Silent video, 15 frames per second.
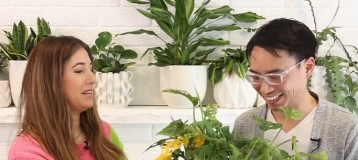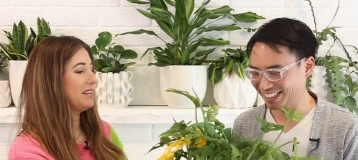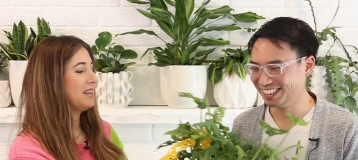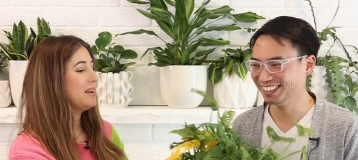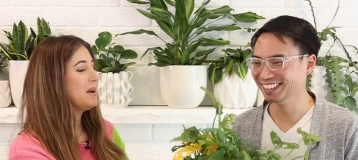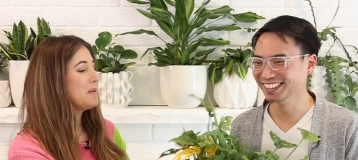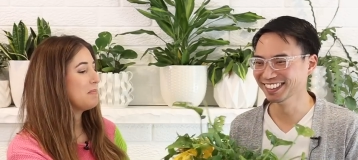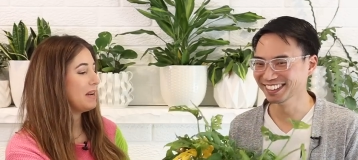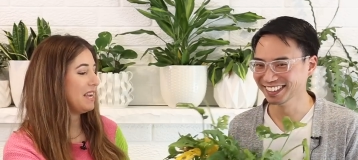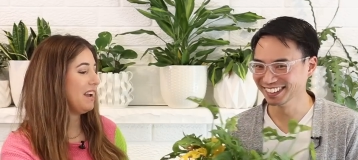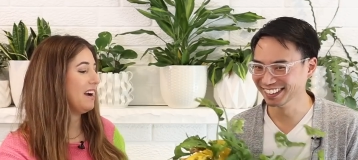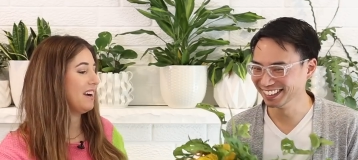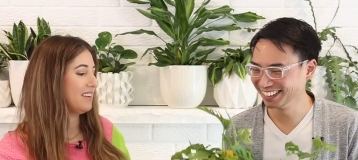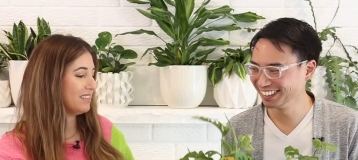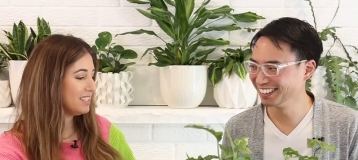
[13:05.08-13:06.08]
Speaker 1: it. But
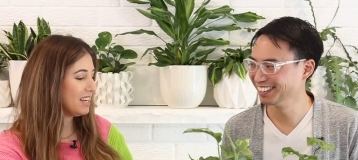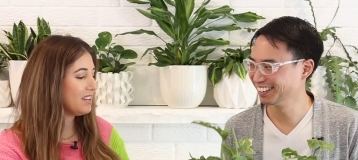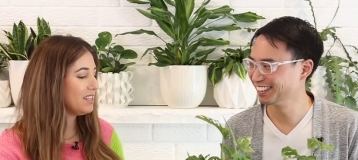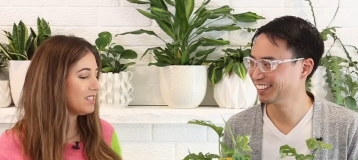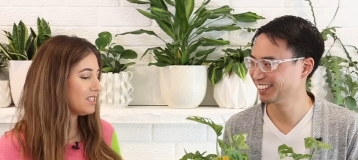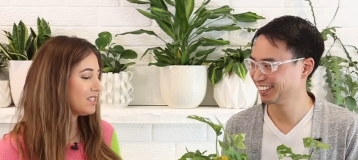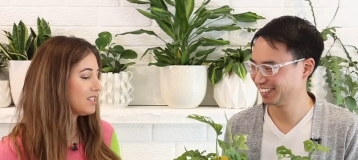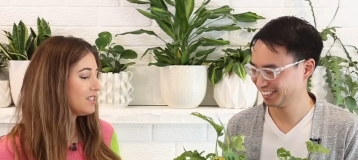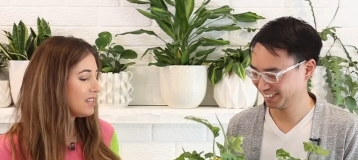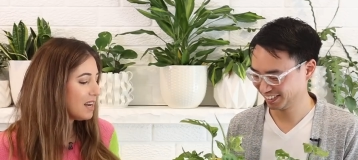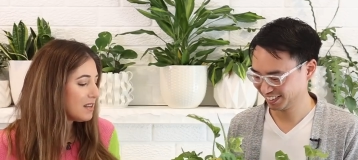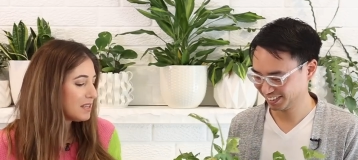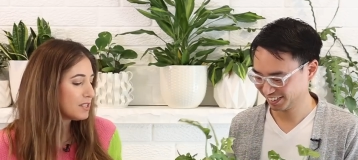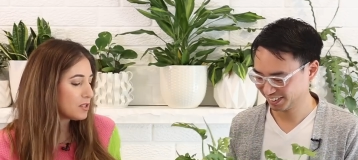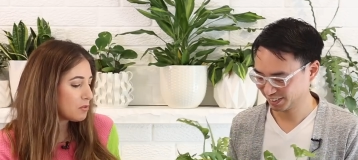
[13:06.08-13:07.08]
yeah, tell
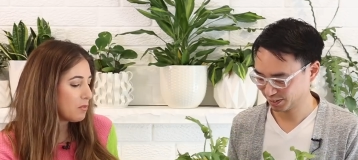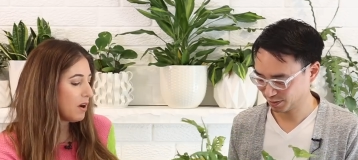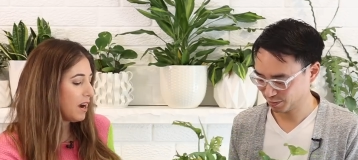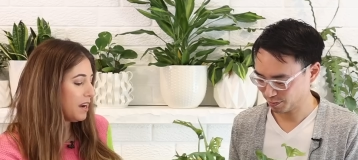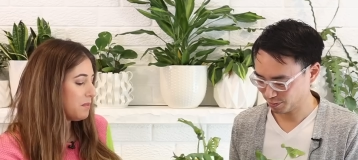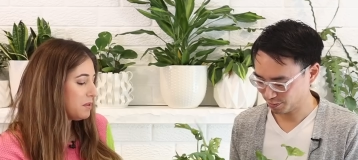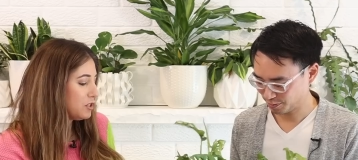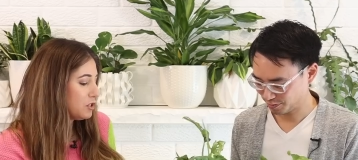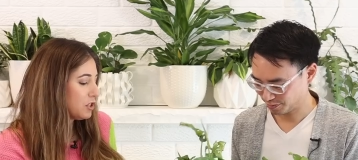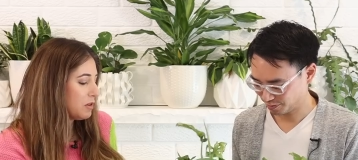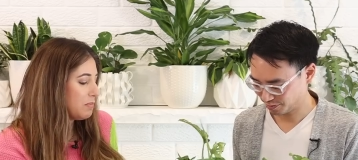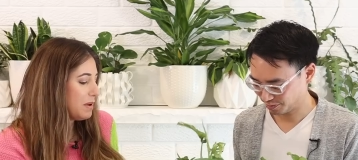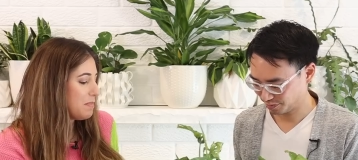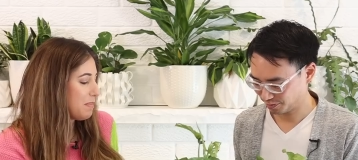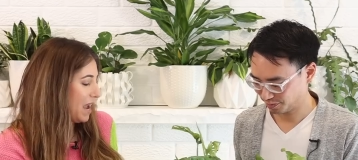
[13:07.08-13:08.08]
us why we shouldn't
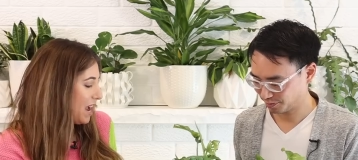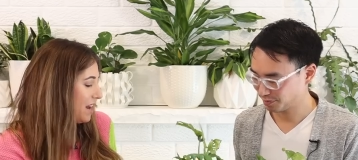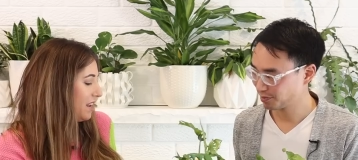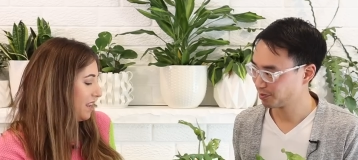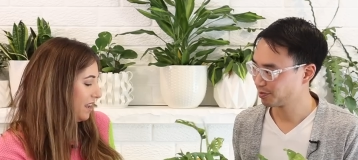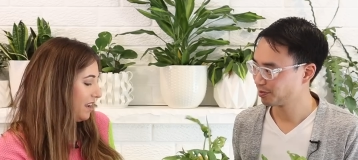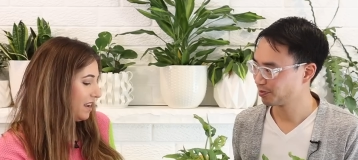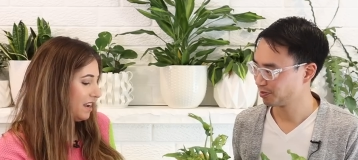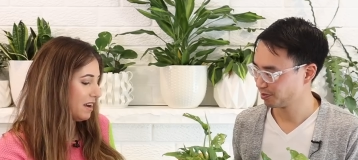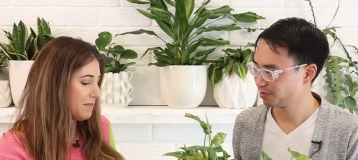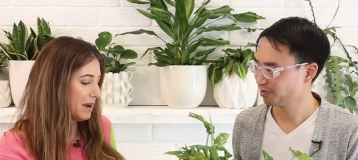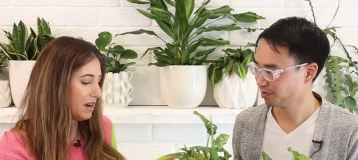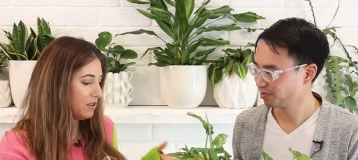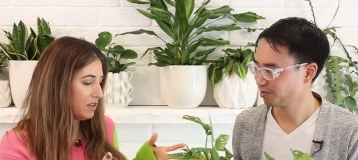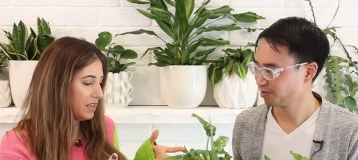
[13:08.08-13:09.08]
be panicking
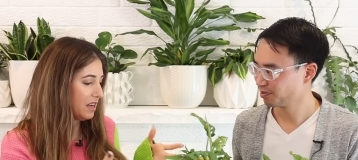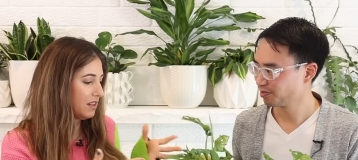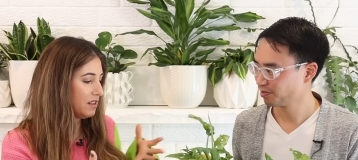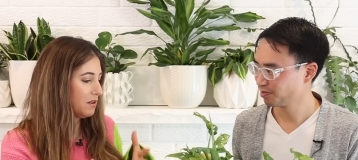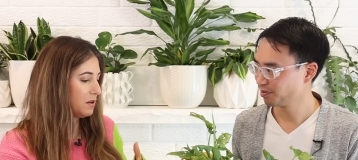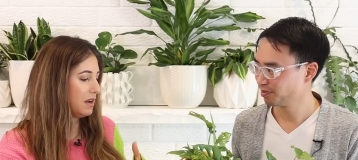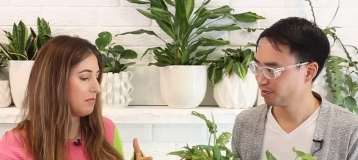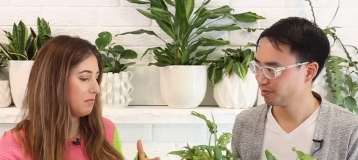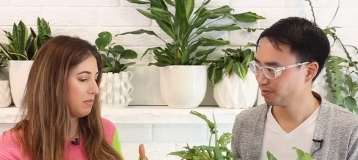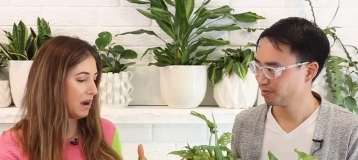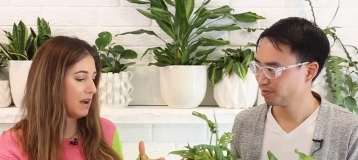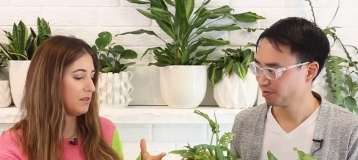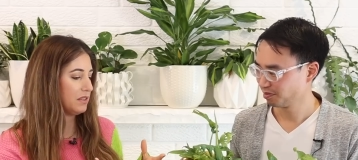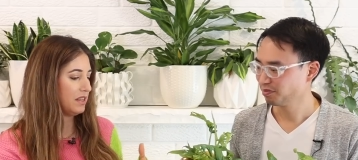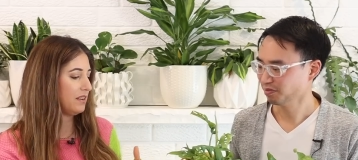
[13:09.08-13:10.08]
about yellow and
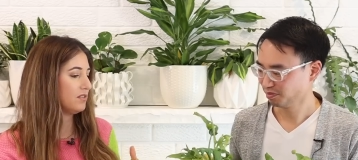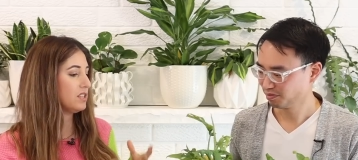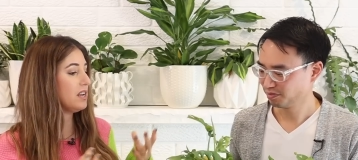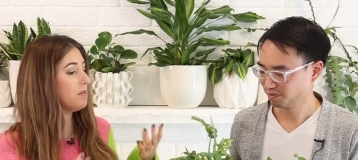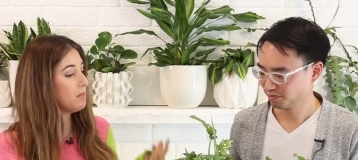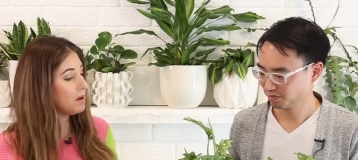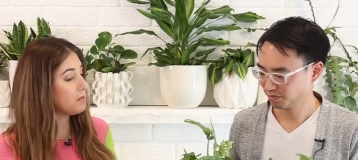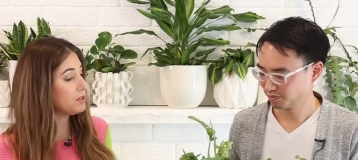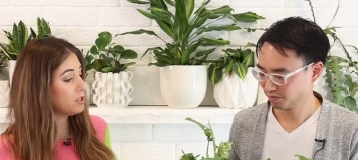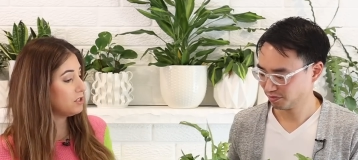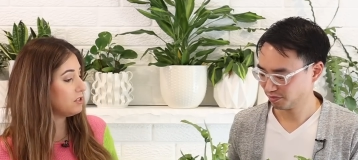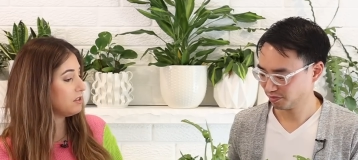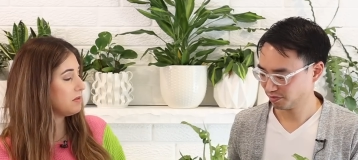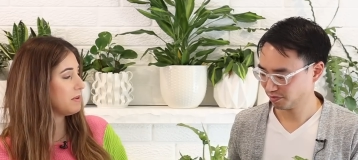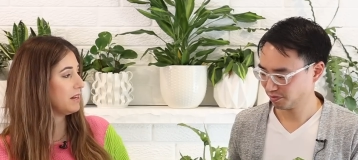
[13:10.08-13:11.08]
brown leaves and what we should
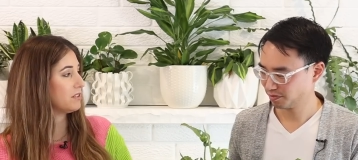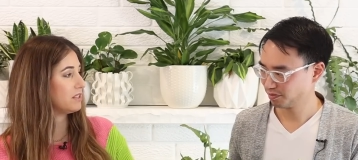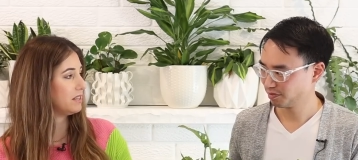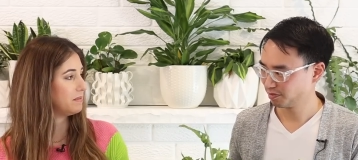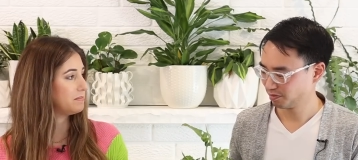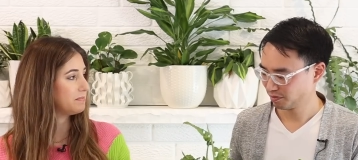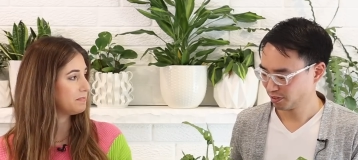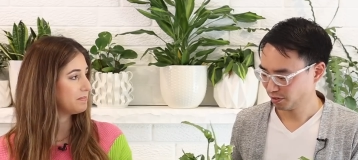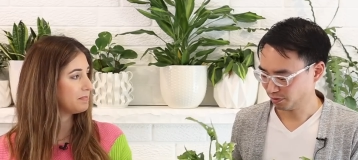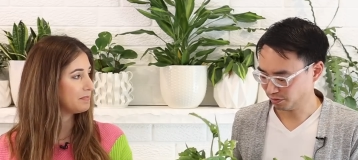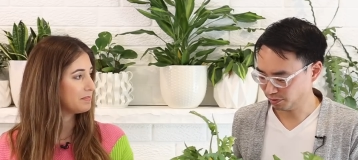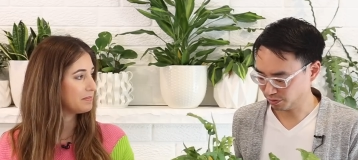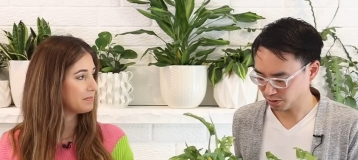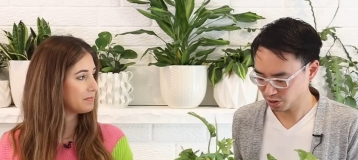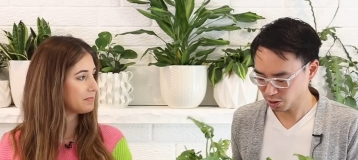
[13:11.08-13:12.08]
do about them.
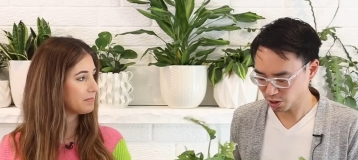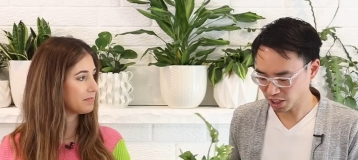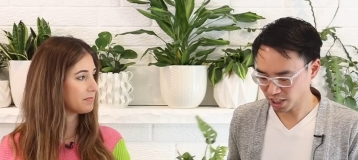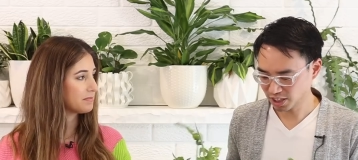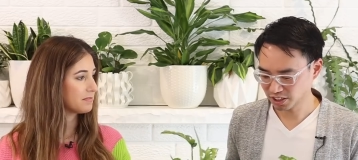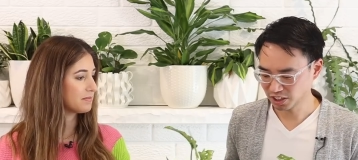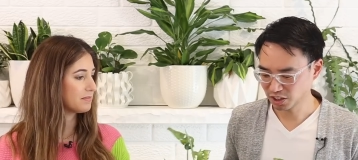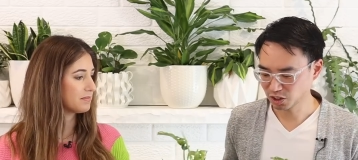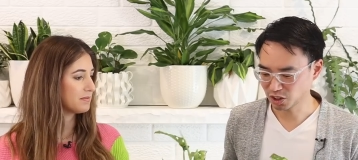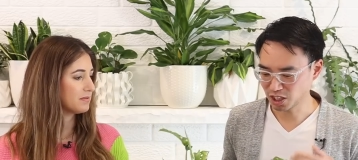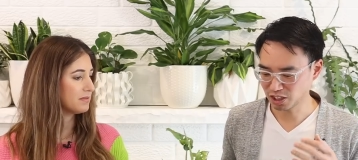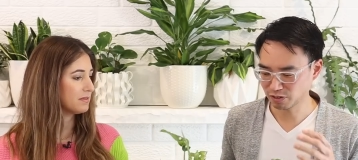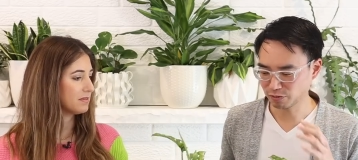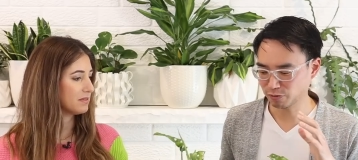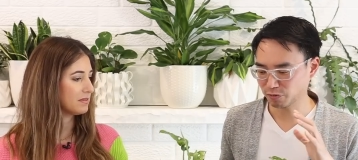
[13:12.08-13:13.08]
Speaker 2: Mm-hmm. So I think a lot
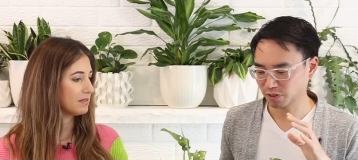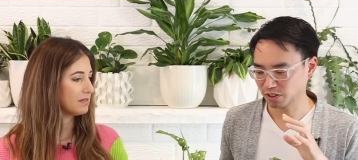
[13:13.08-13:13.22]
of